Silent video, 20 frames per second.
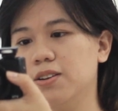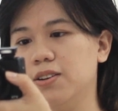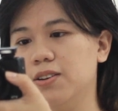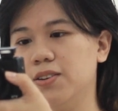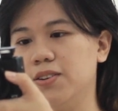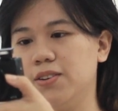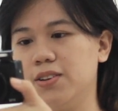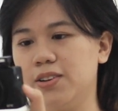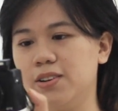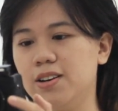
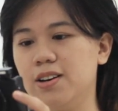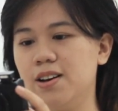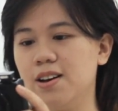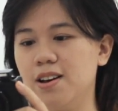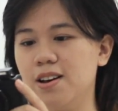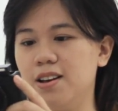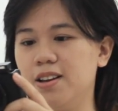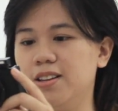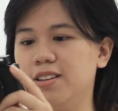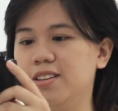Oh
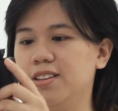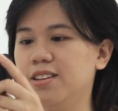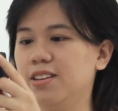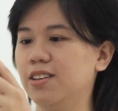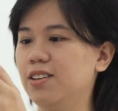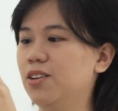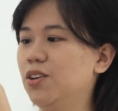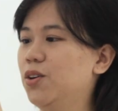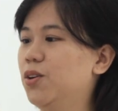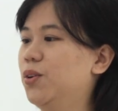god.
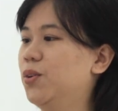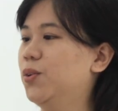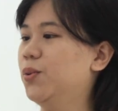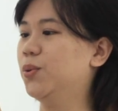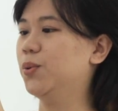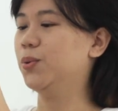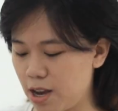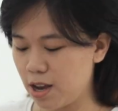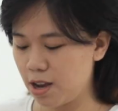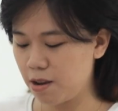
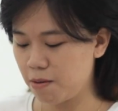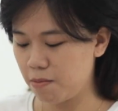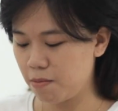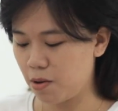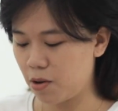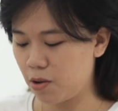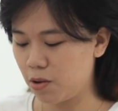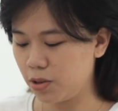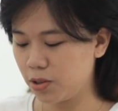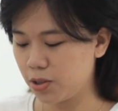I
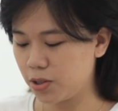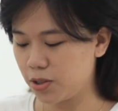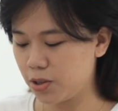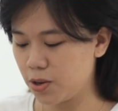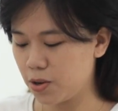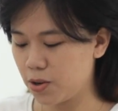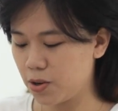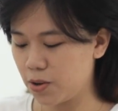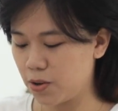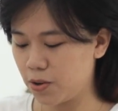am
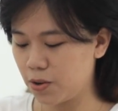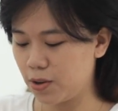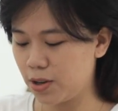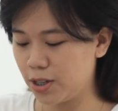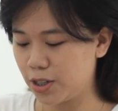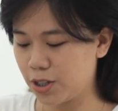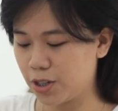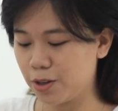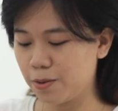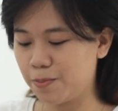also
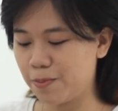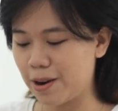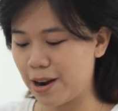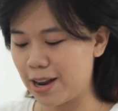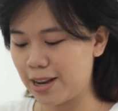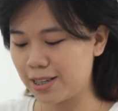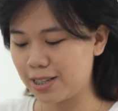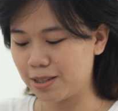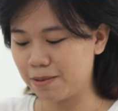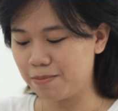
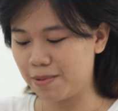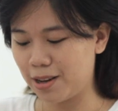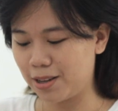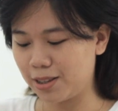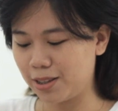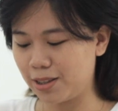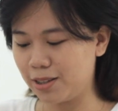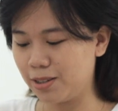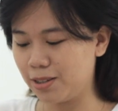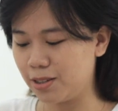surprised
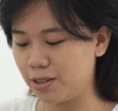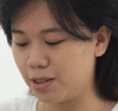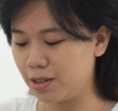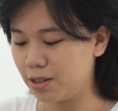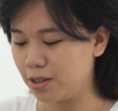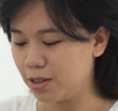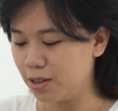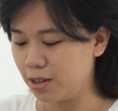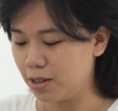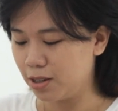about
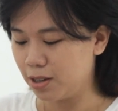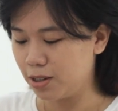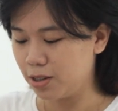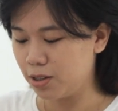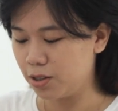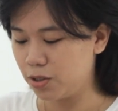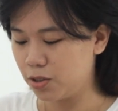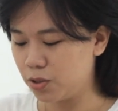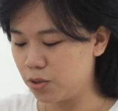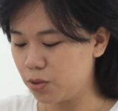the
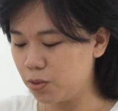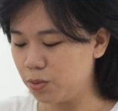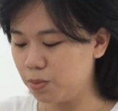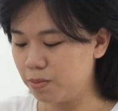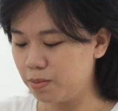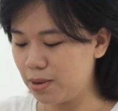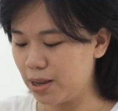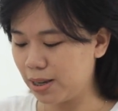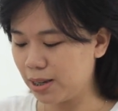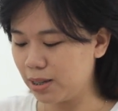
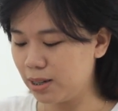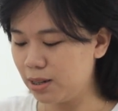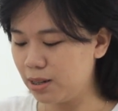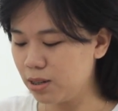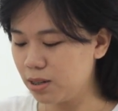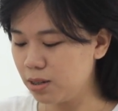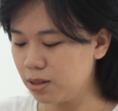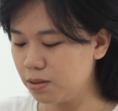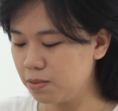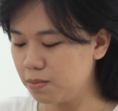zoom
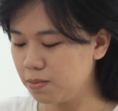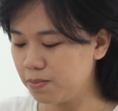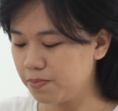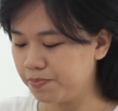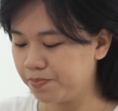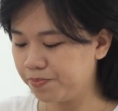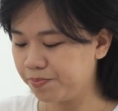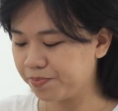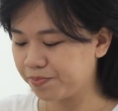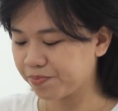mechanism,
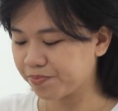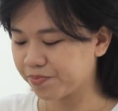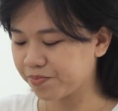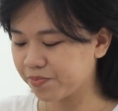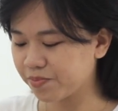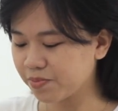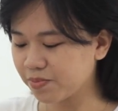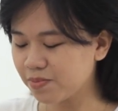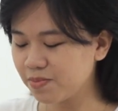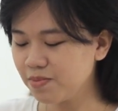
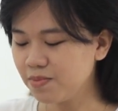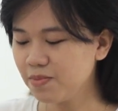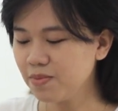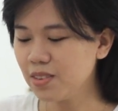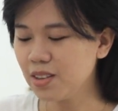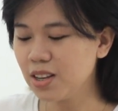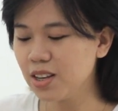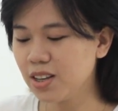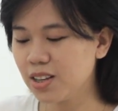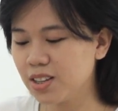
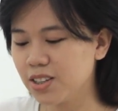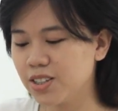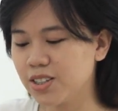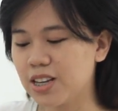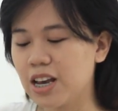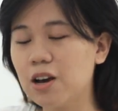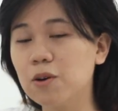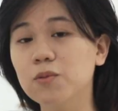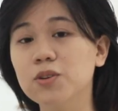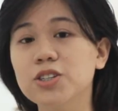
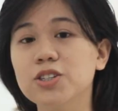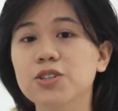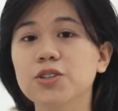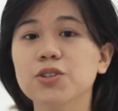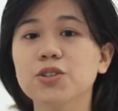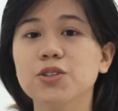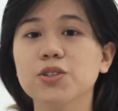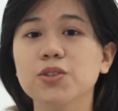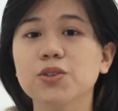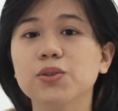because I was
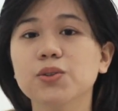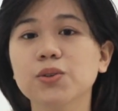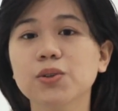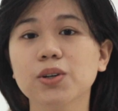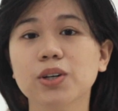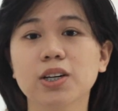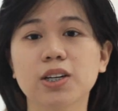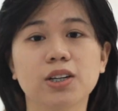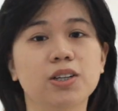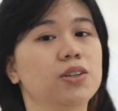used
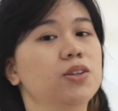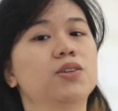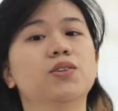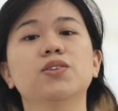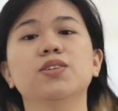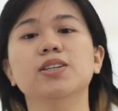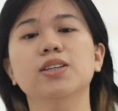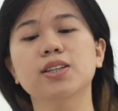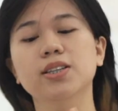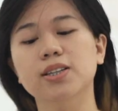to
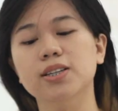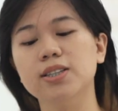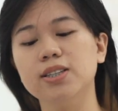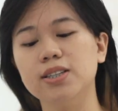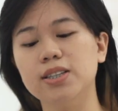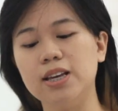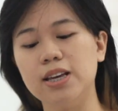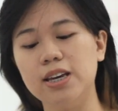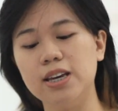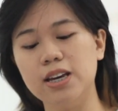using
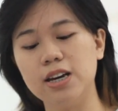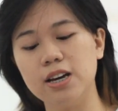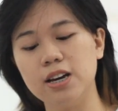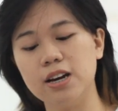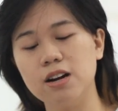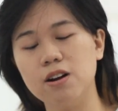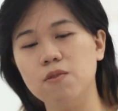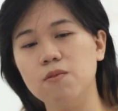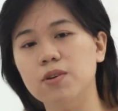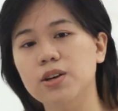this thingy
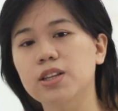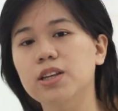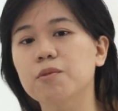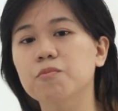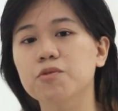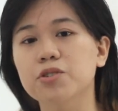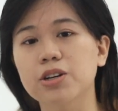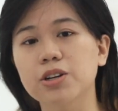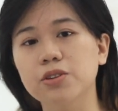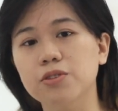here when
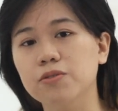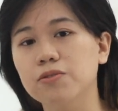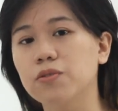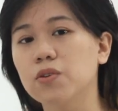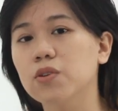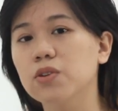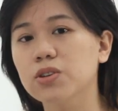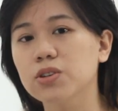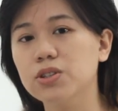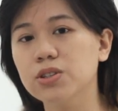I'm trying to
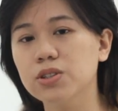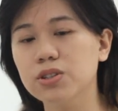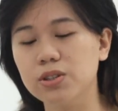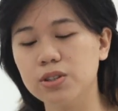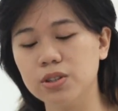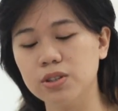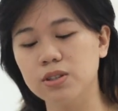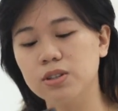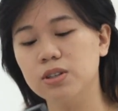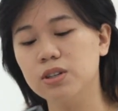focus
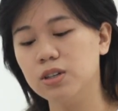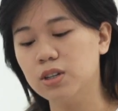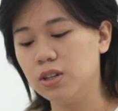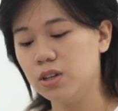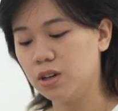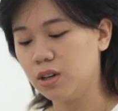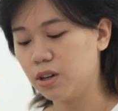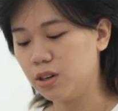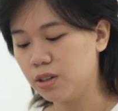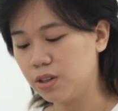
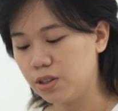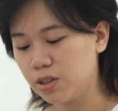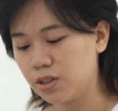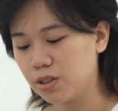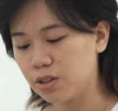on the